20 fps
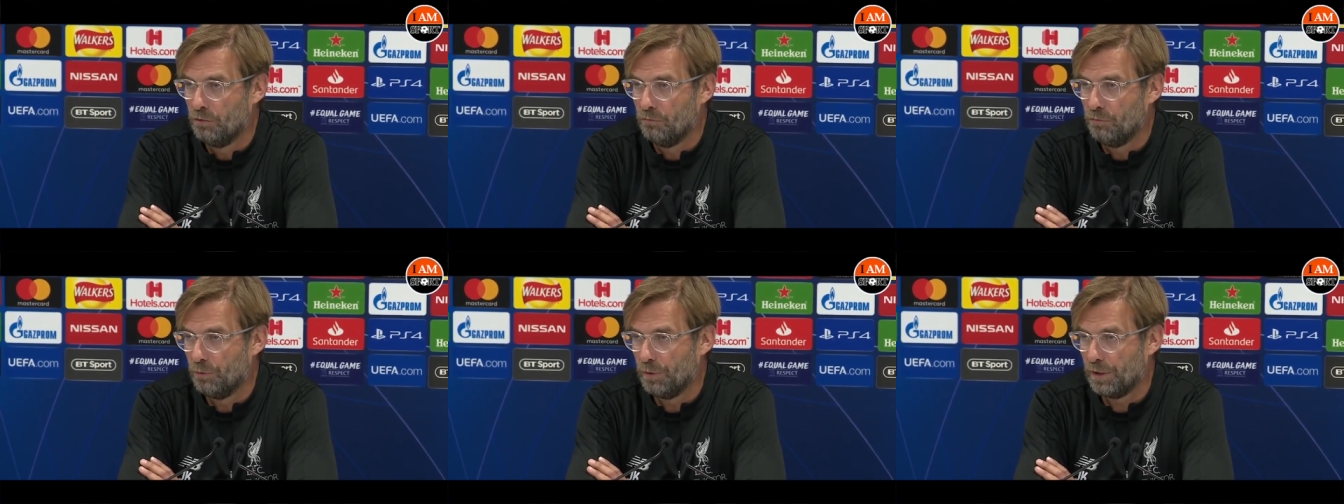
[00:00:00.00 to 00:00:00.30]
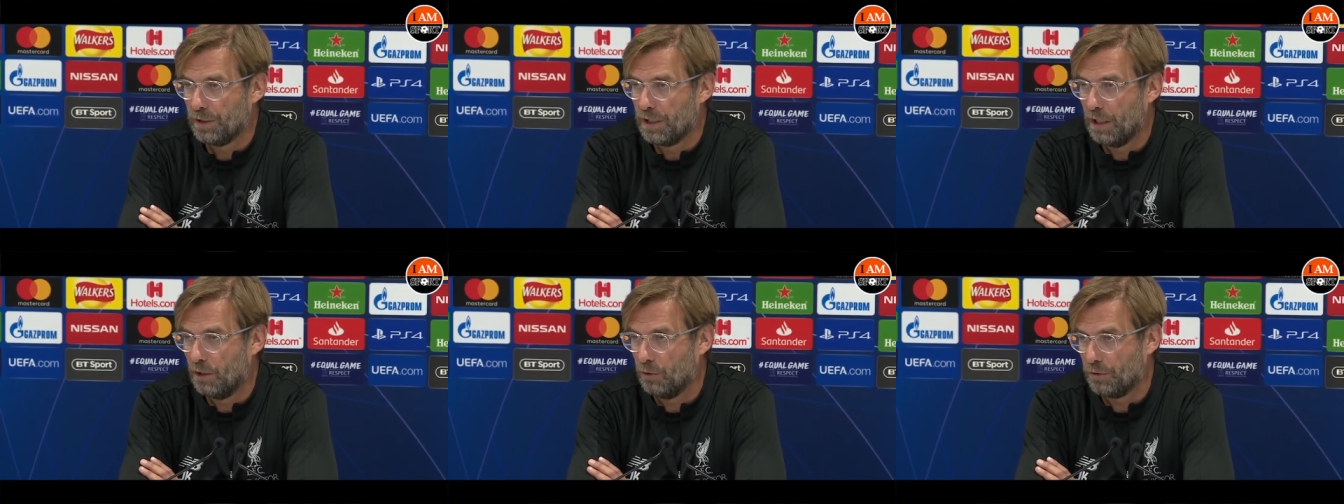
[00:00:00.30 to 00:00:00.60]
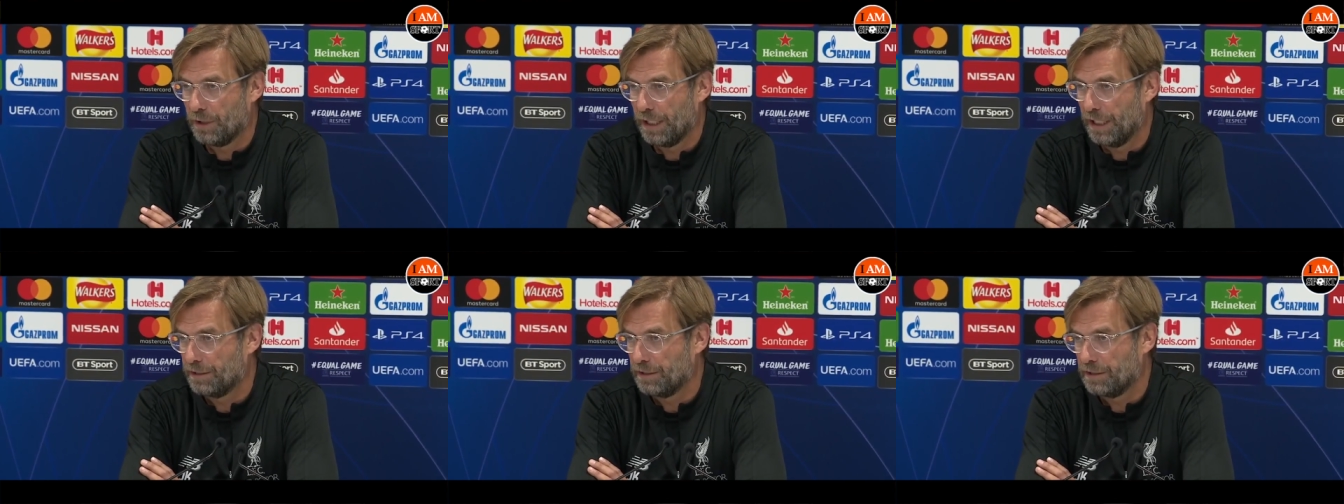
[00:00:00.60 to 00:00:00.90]
we will
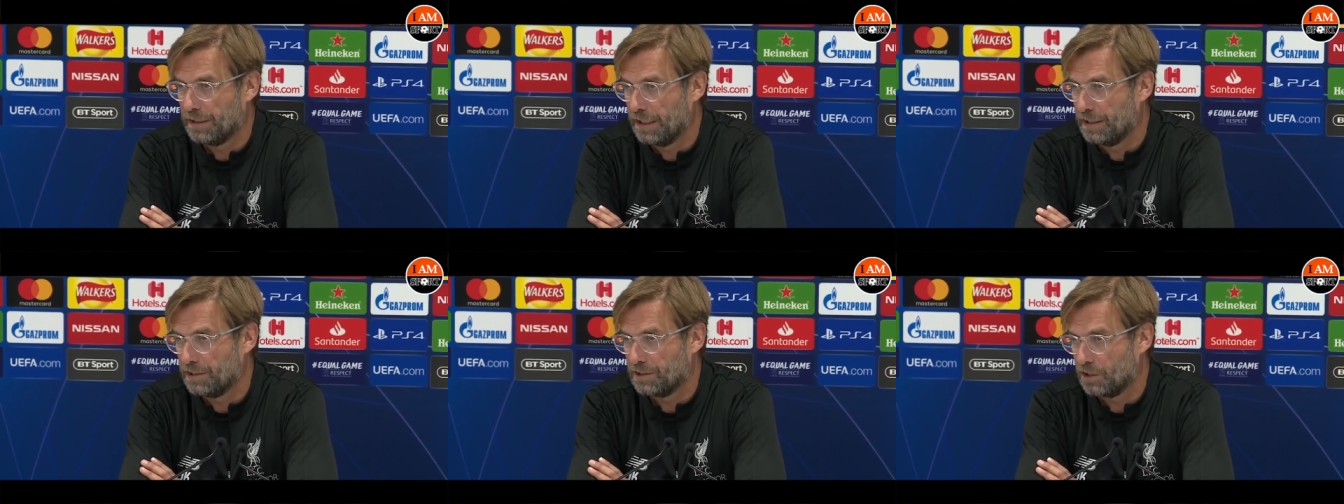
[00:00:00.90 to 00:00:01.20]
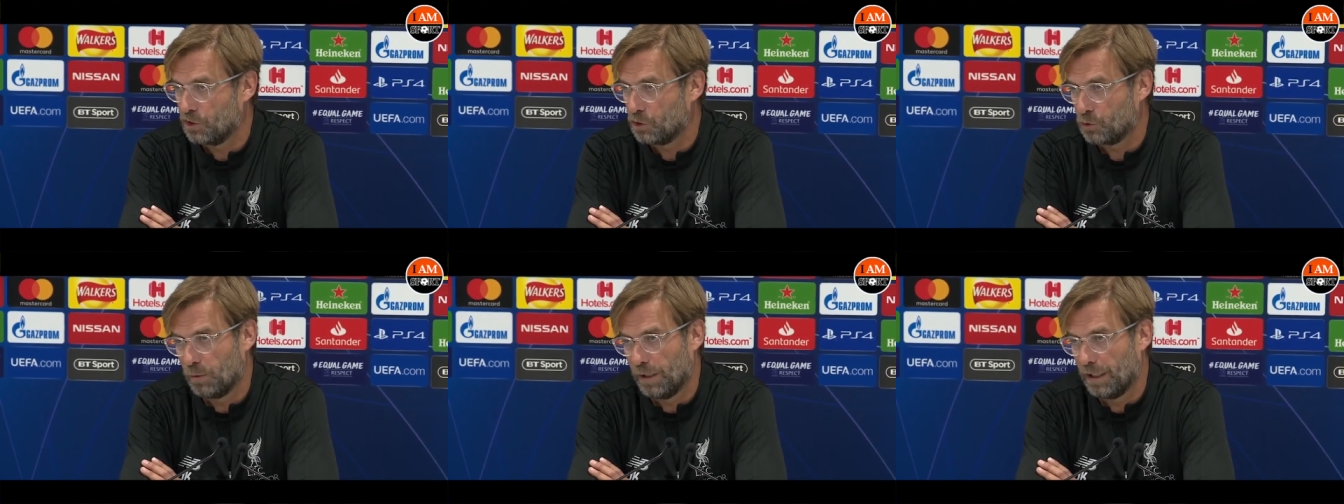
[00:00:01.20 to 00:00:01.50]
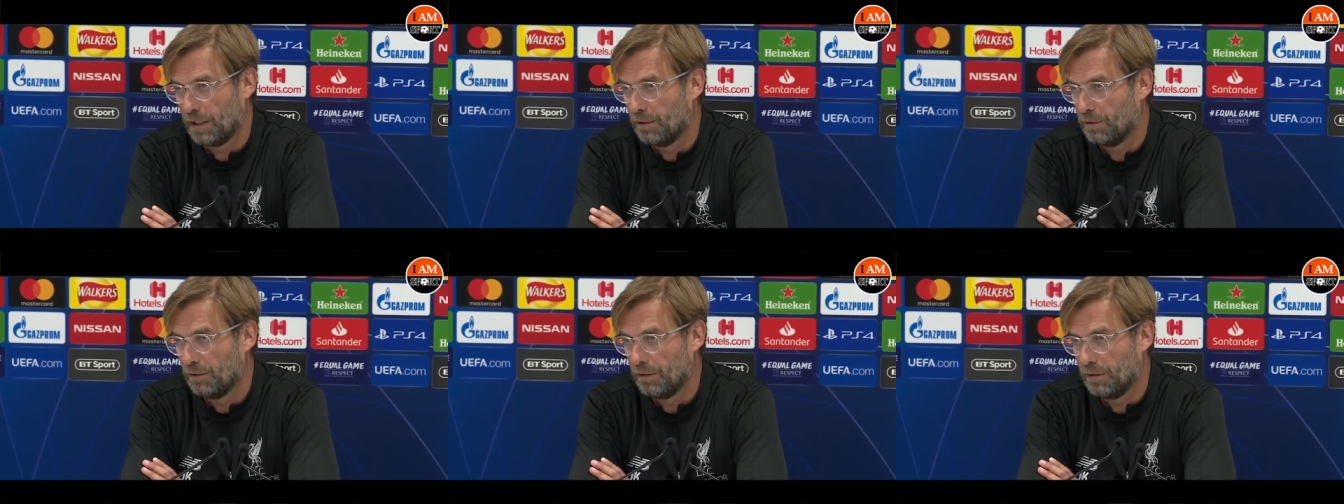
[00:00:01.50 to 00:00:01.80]
count the other days as
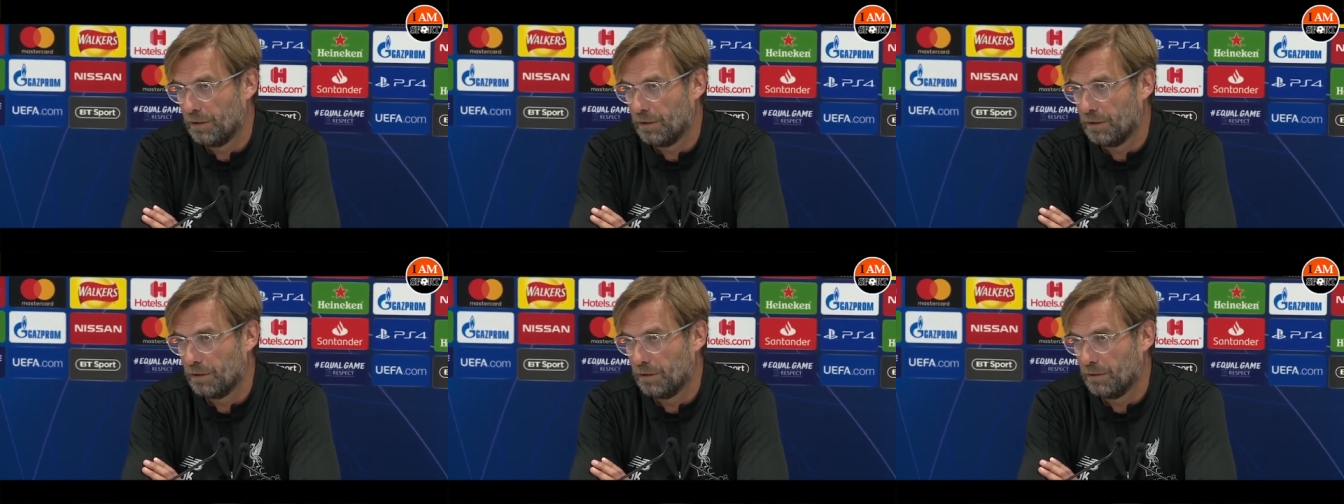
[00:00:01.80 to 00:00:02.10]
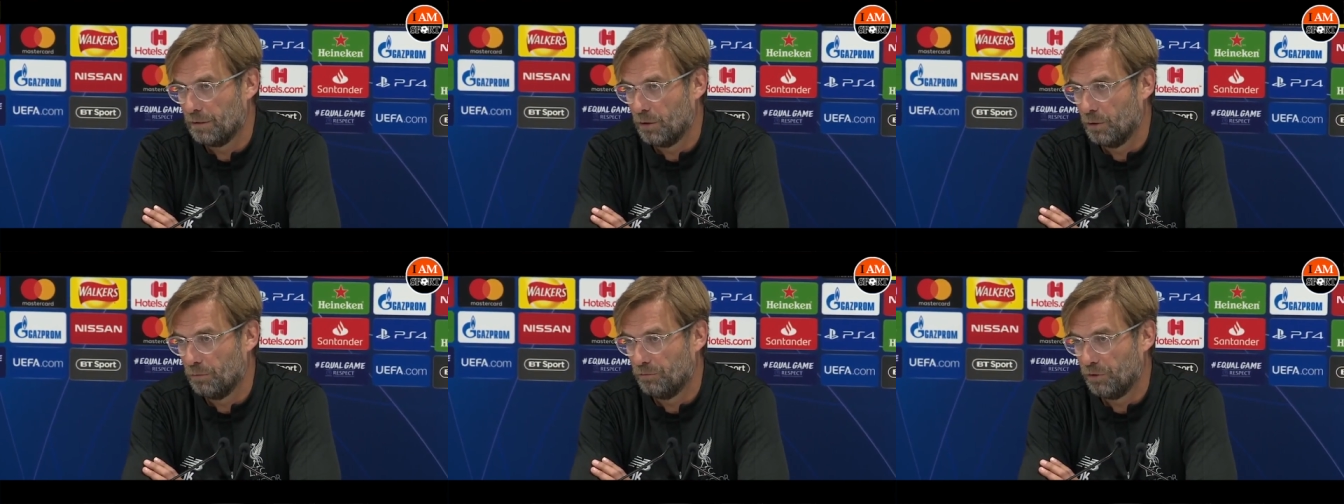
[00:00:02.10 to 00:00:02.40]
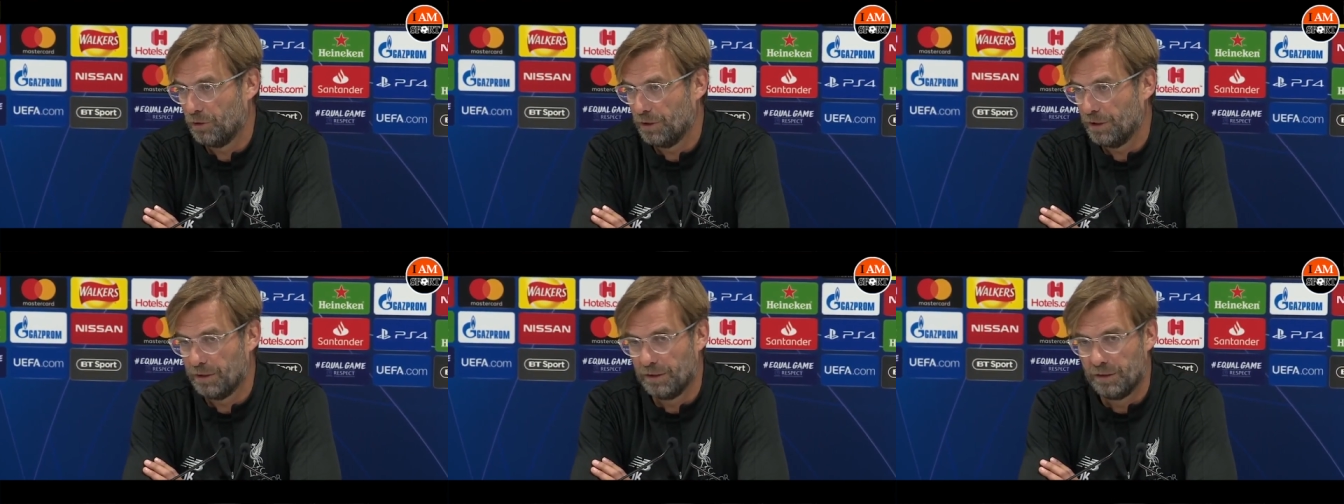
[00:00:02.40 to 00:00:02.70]
well. Uh,
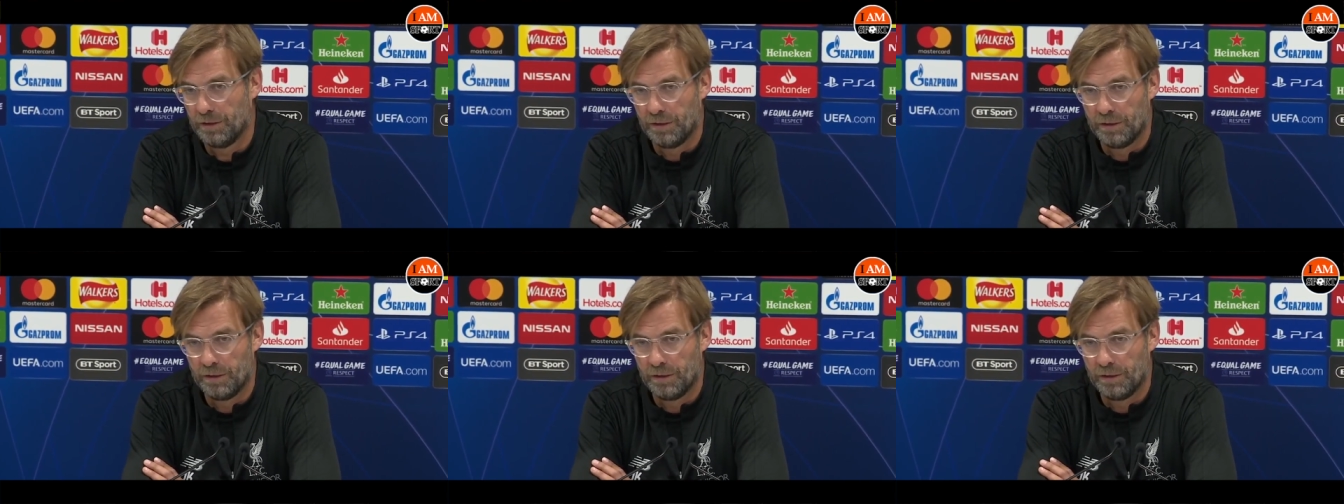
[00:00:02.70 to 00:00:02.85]
hopefully,